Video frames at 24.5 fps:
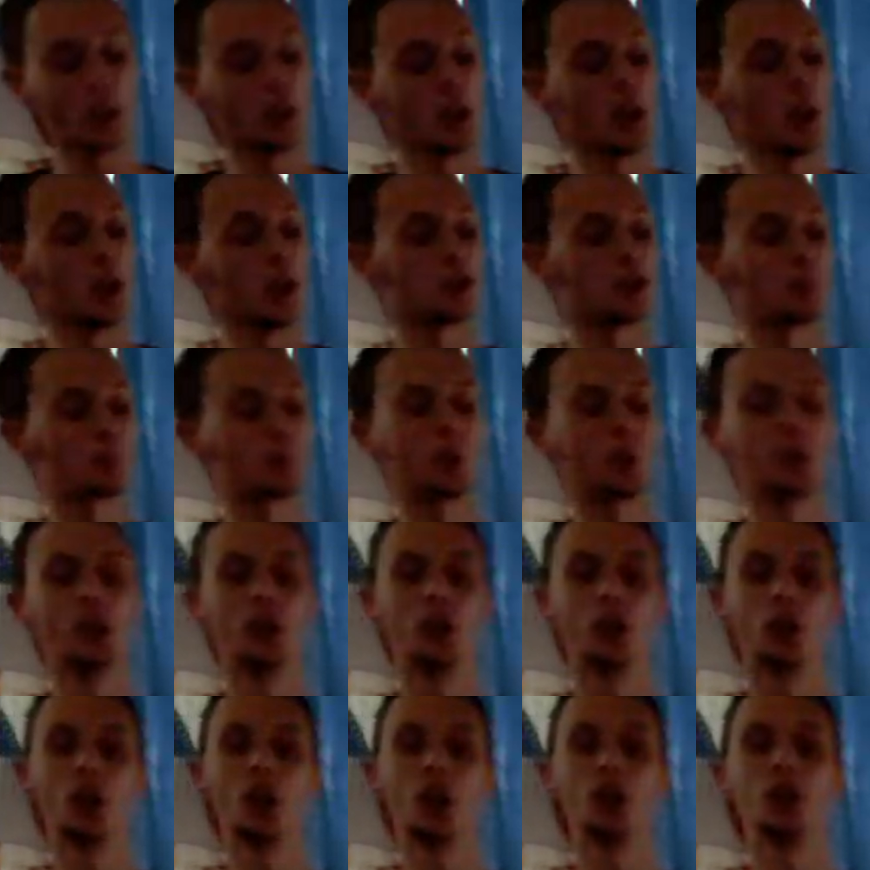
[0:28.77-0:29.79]
It's pretty
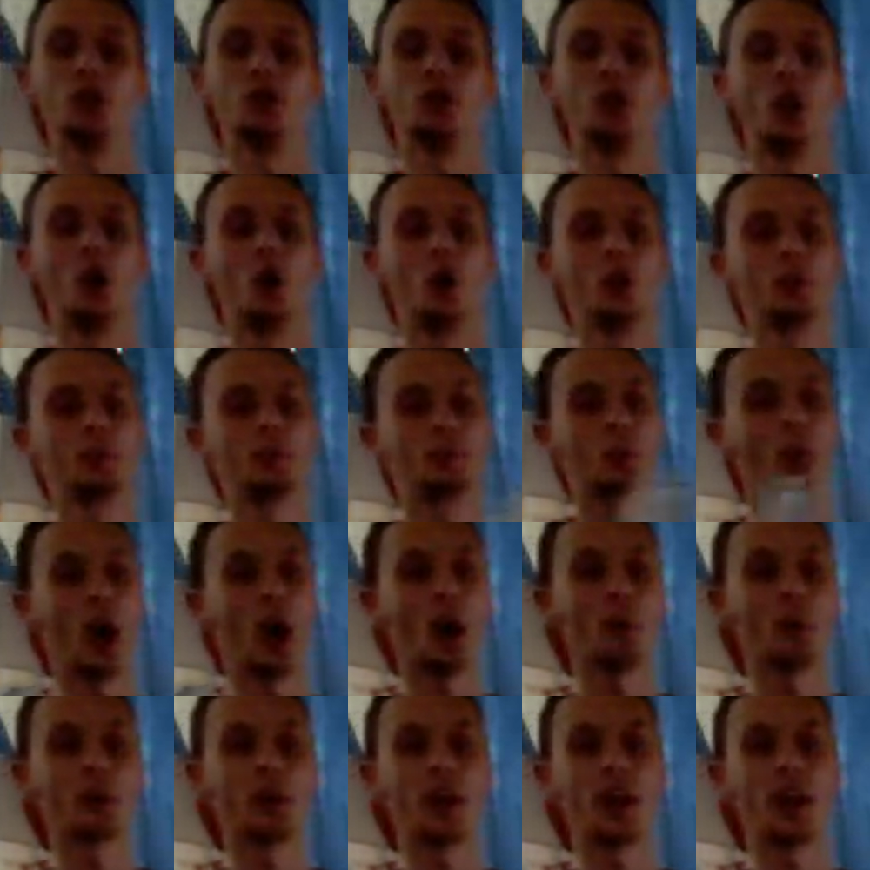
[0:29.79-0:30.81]
good. The only
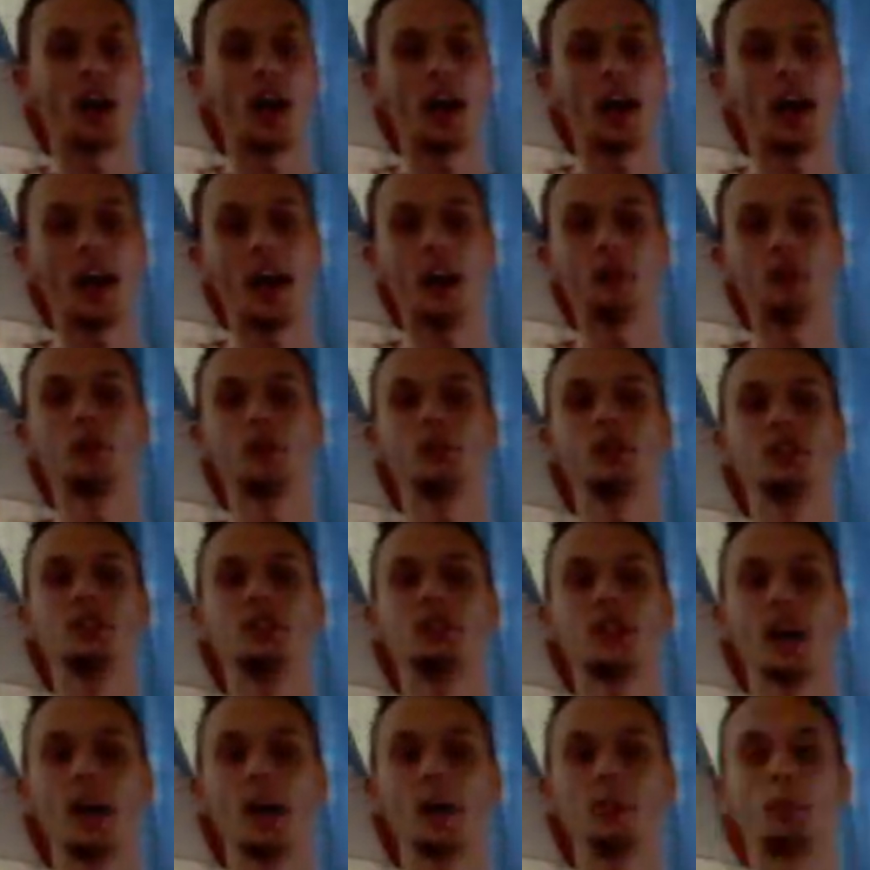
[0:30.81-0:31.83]
problem that I have with the
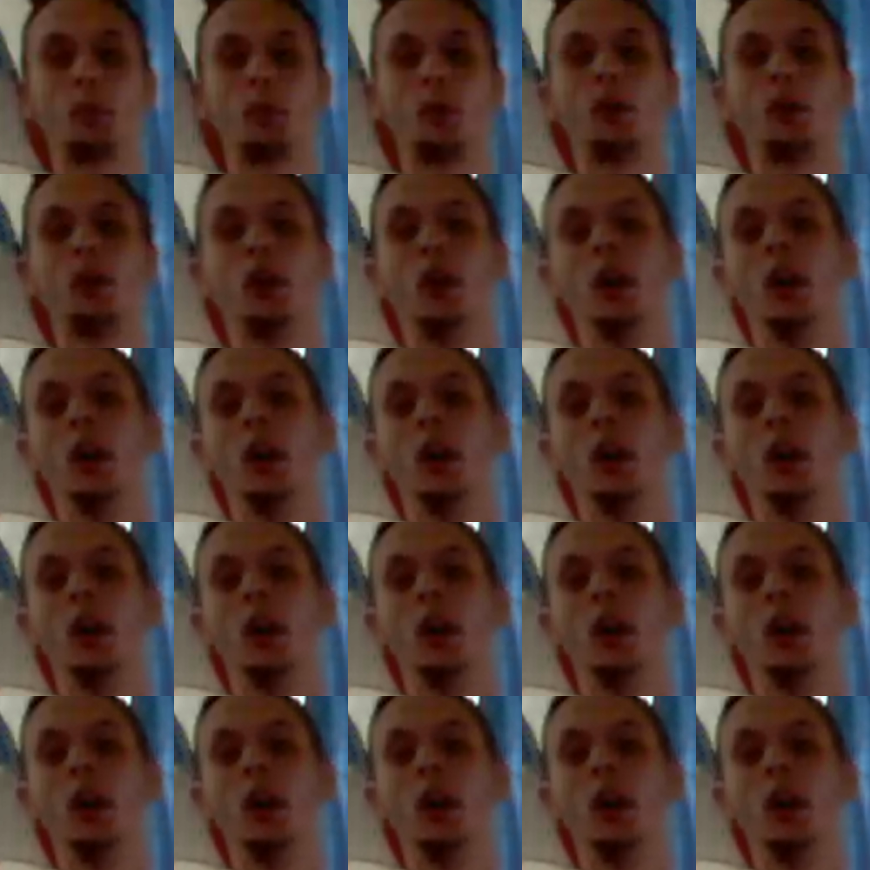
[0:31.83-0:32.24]
Zapper,